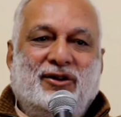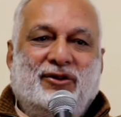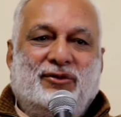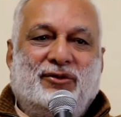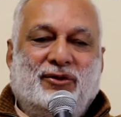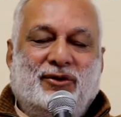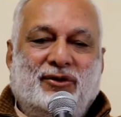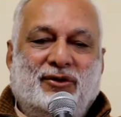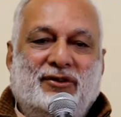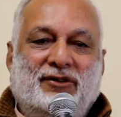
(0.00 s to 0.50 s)

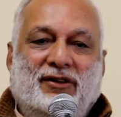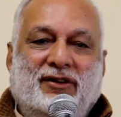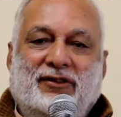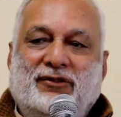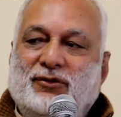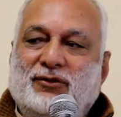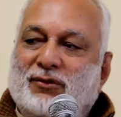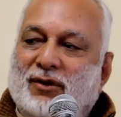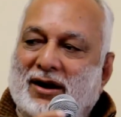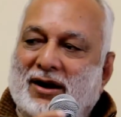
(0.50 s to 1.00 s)
So
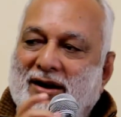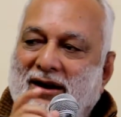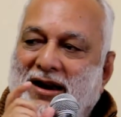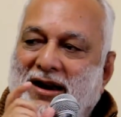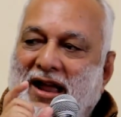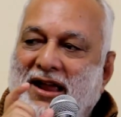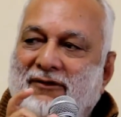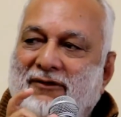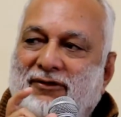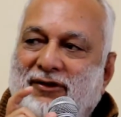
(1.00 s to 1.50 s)
just one
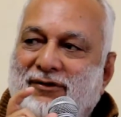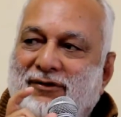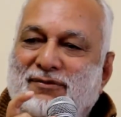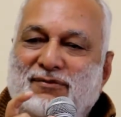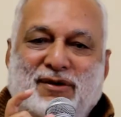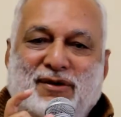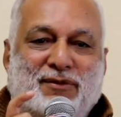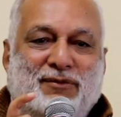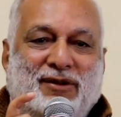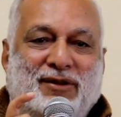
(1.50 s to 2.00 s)
life
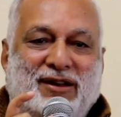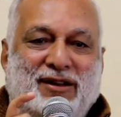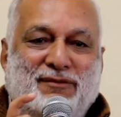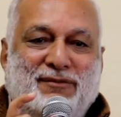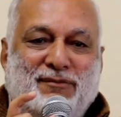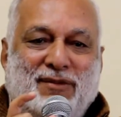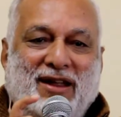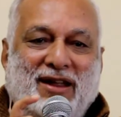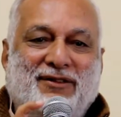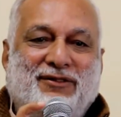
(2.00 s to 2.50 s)
of memory
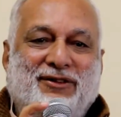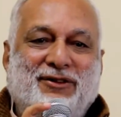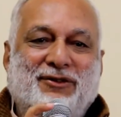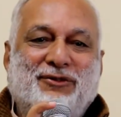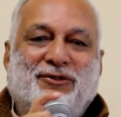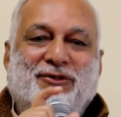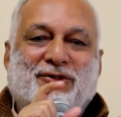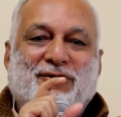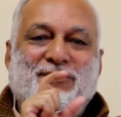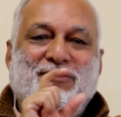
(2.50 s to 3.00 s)
makes
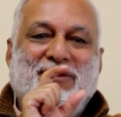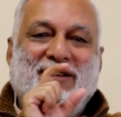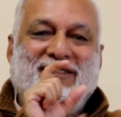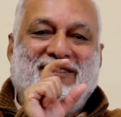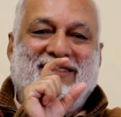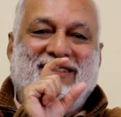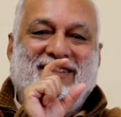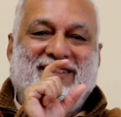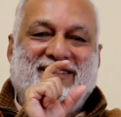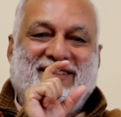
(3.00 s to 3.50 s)
you so
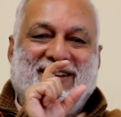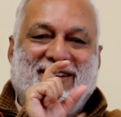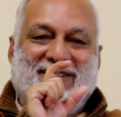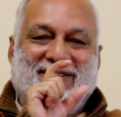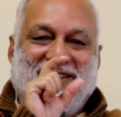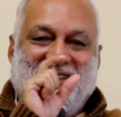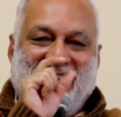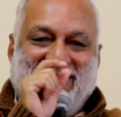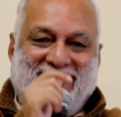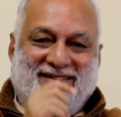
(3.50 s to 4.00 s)
much
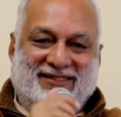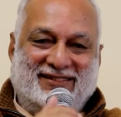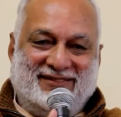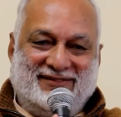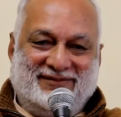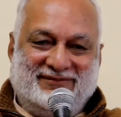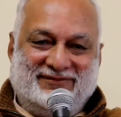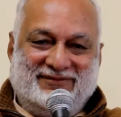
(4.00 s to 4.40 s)
disturbance.